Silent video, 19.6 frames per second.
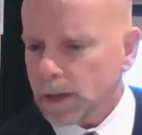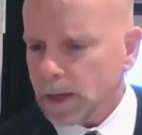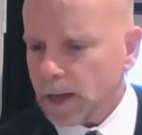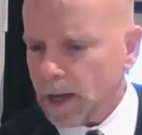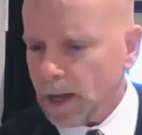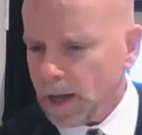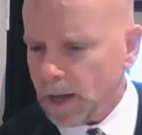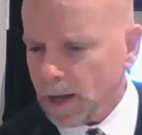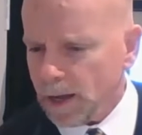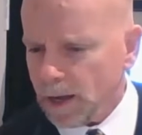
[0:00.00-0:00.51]

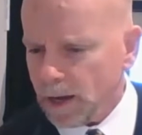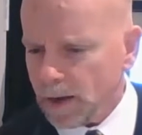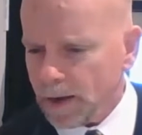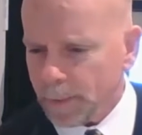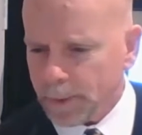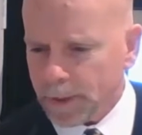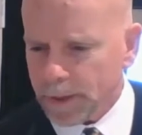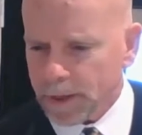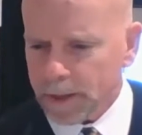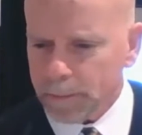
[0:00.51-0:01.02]
All right,
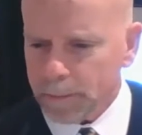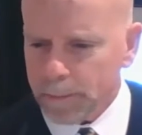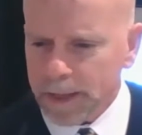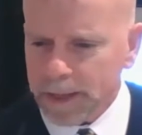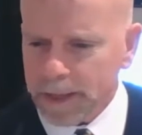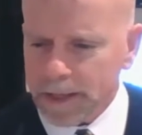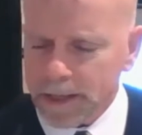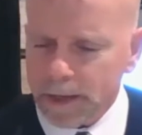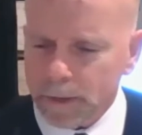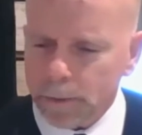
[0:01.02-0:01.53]
we've got another
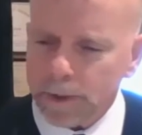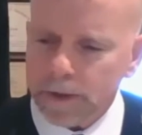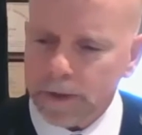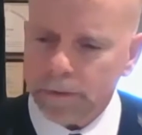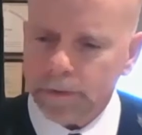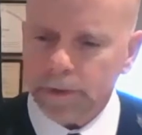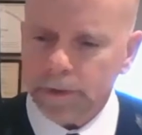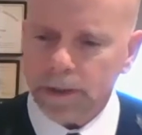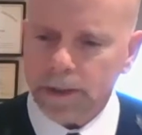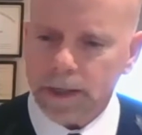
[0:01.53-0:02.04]
minute here. We'll
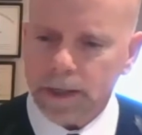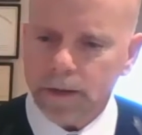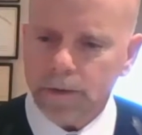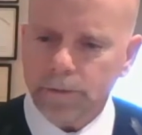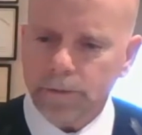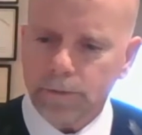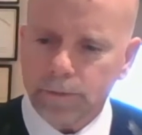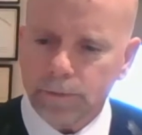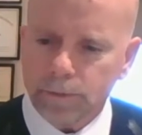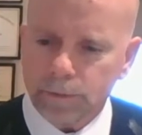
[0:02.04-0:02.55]
give the
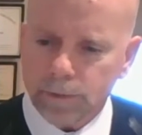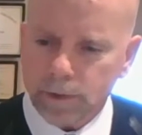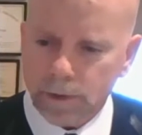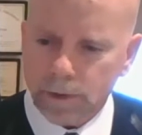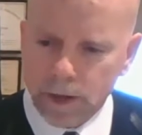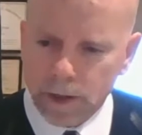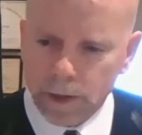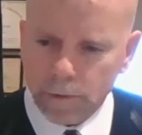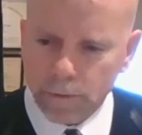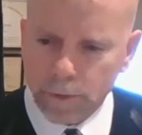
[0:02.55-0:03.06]

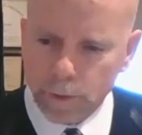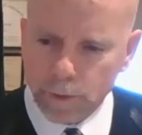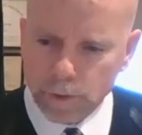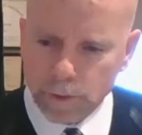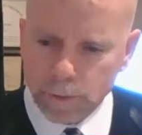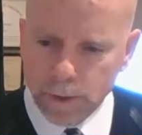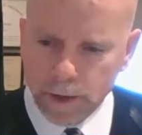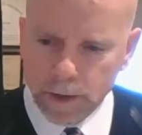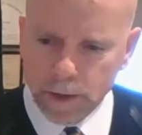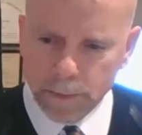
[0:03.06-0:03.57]
other folks
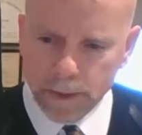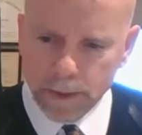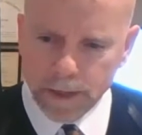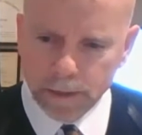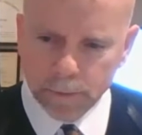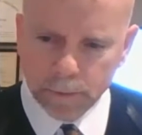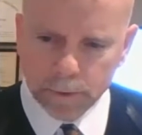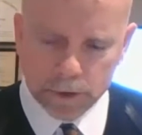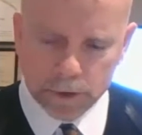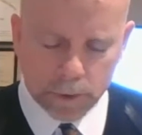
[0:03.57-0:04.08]
another
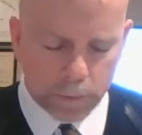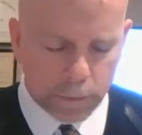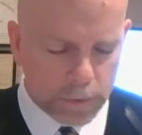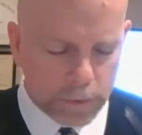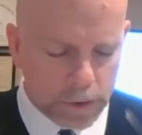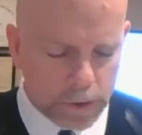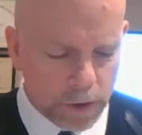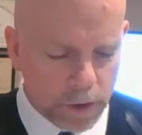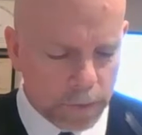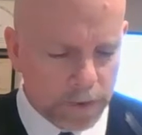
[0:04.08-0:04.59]
minute. We'll
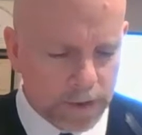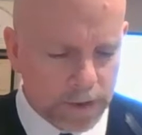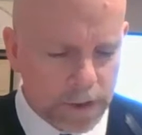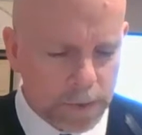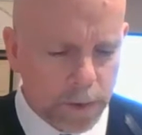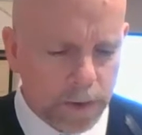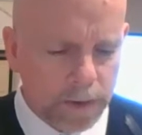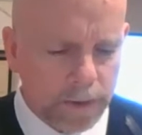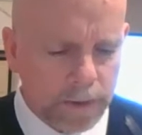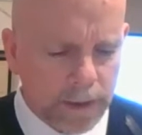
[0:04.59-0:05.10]
start with this
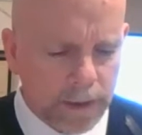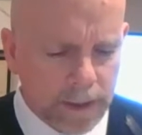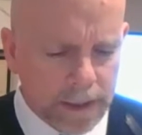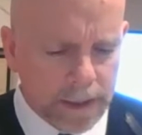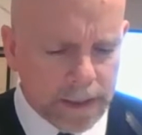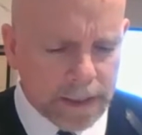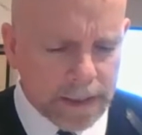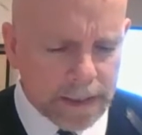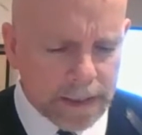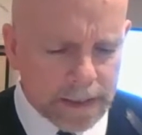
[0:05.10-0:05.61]
one.
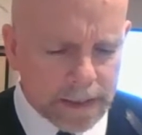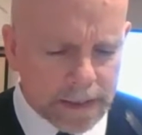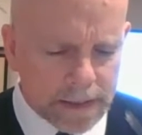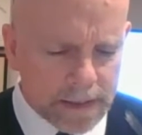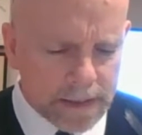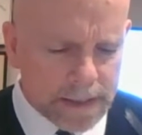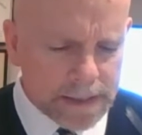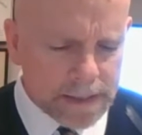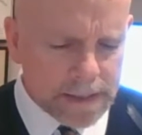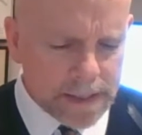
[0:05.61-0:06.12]

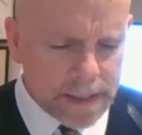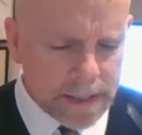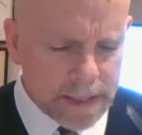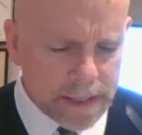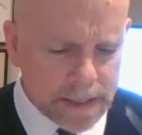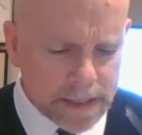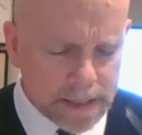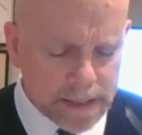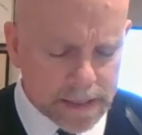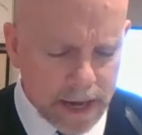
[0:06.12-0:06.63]
This
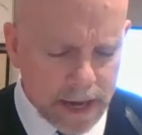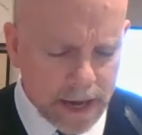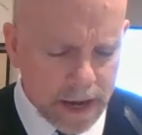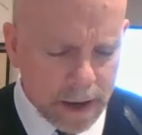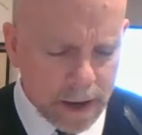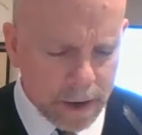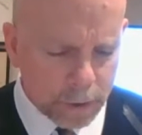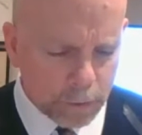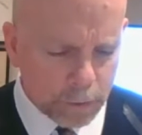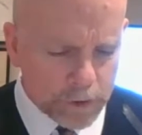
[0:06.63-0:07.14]
is
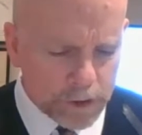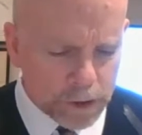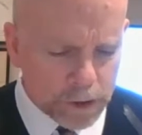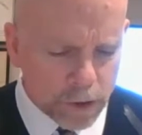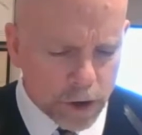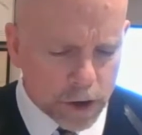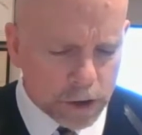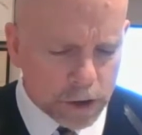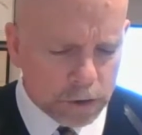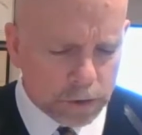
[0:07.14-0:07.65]
a recent
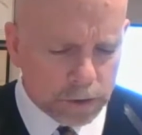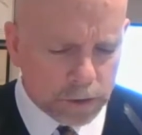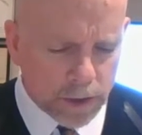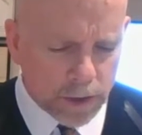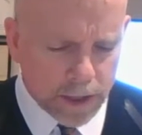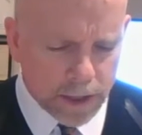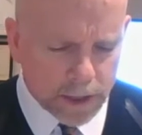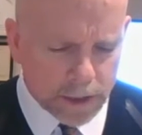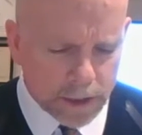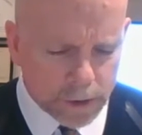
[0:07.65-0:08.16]
article,
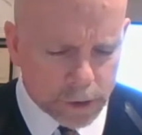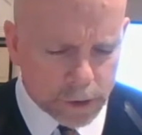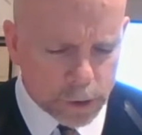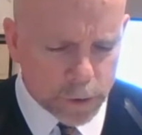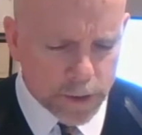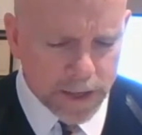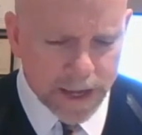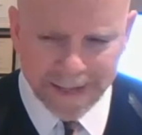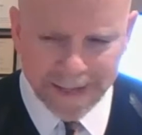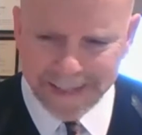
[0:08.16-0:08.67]

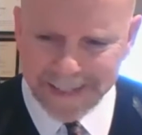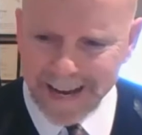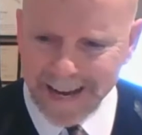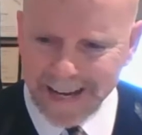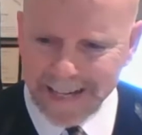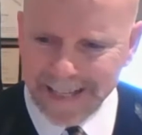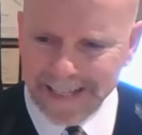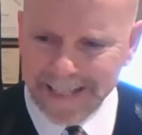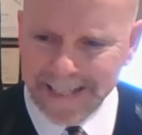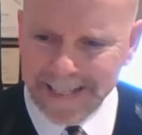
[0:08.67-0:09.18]

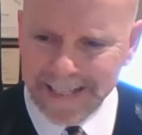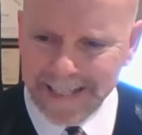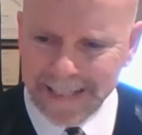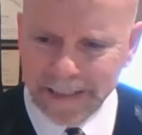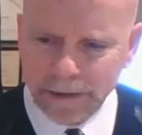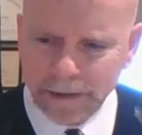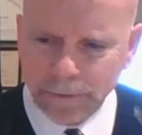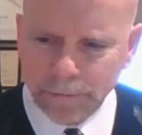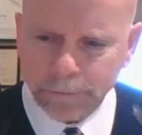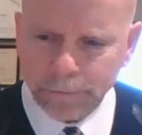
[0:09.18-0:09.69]
2019,